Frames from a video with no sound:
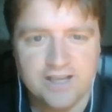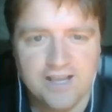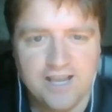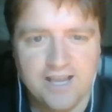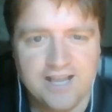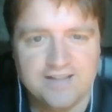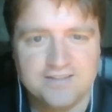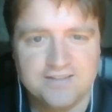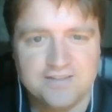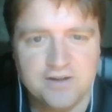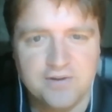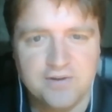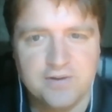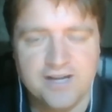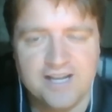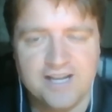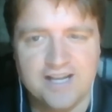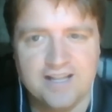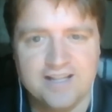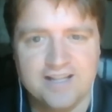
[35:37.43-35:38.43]
And
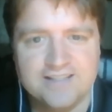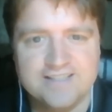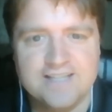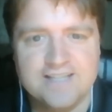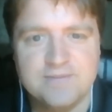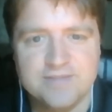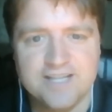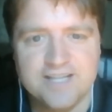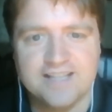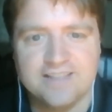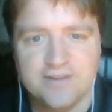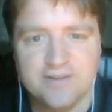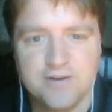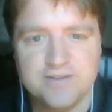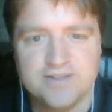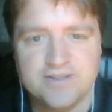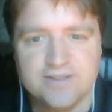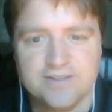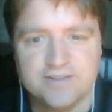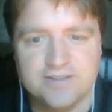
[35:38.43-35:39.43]
so it seems like
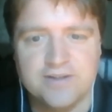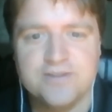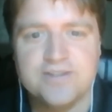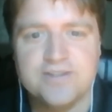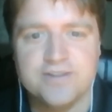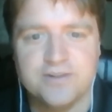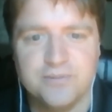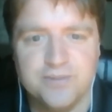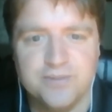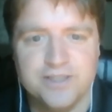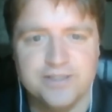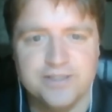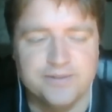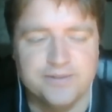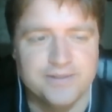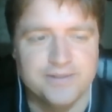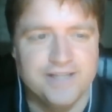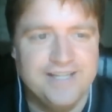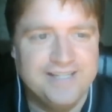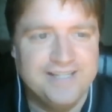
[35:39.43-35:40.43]
those are the
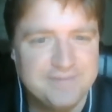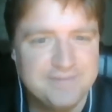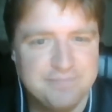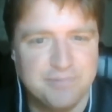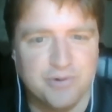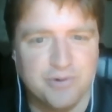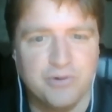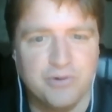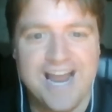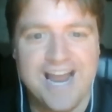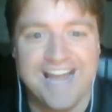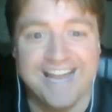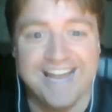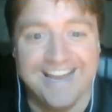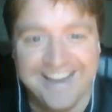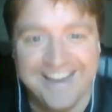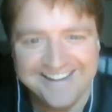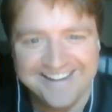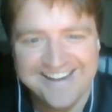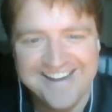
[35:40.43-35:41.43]
real
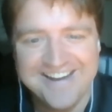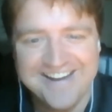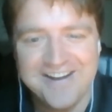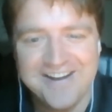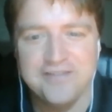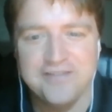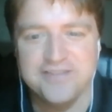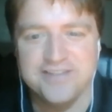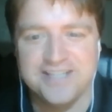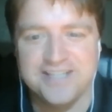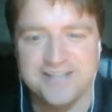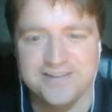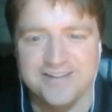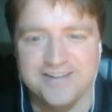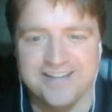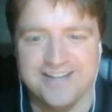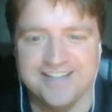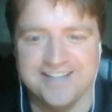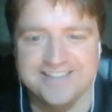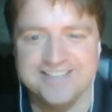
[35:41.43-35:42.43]
prey of the
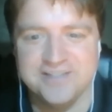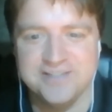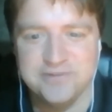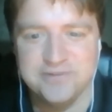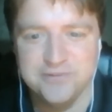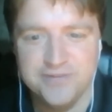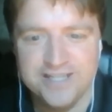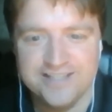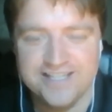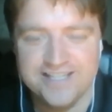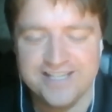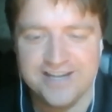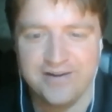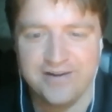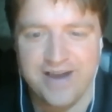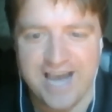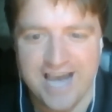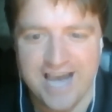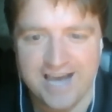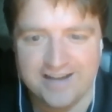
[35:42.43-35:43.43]
neocons. They really
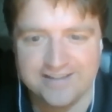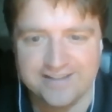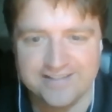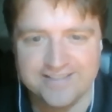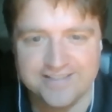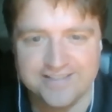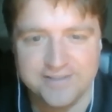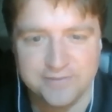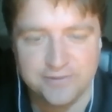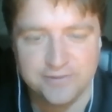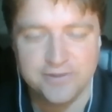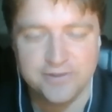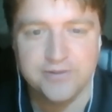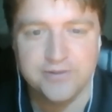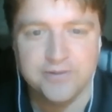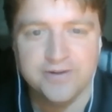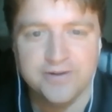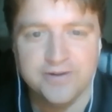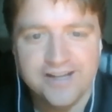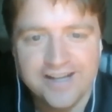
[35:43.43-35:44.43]
know how to
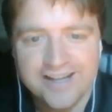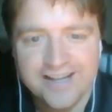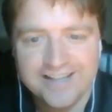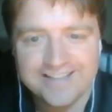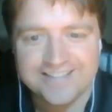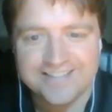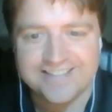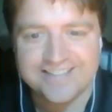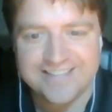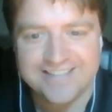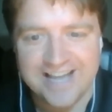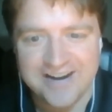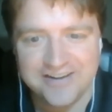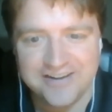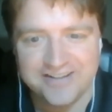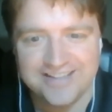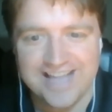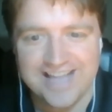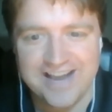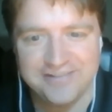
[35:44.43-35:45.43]
screw
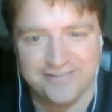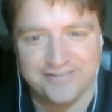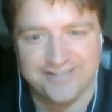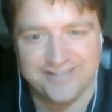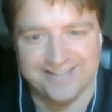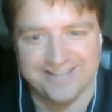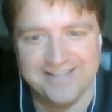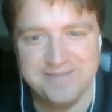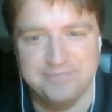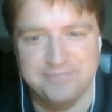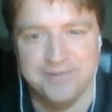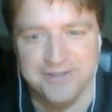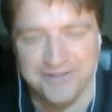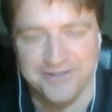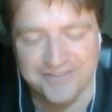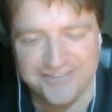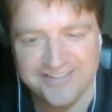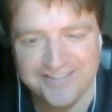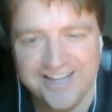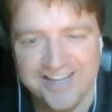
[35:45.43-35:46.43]
center-left
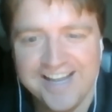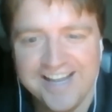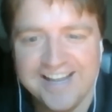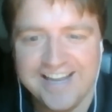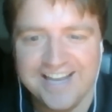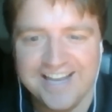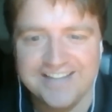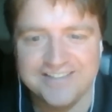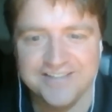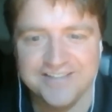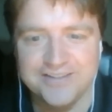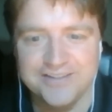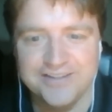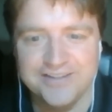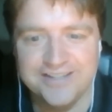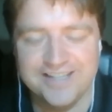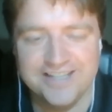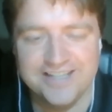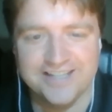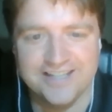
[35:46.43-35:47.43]
liberals into
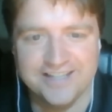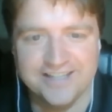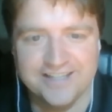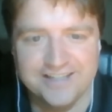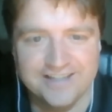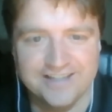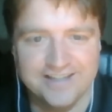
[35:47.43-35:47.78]
looking